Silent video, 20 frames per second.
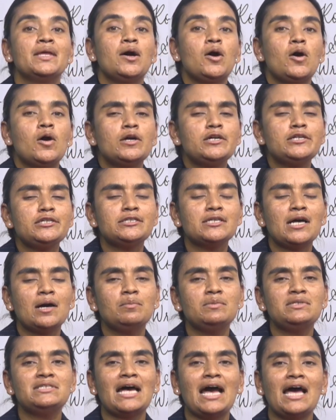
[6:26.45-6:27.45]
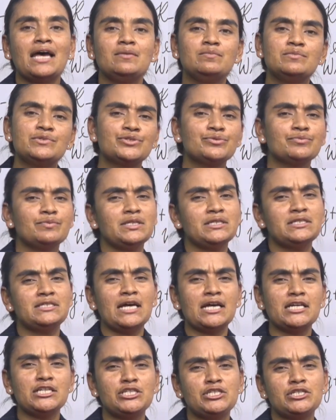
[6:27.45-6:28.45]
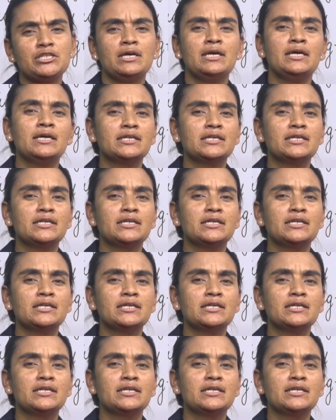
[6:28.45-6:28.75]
or sometimes we just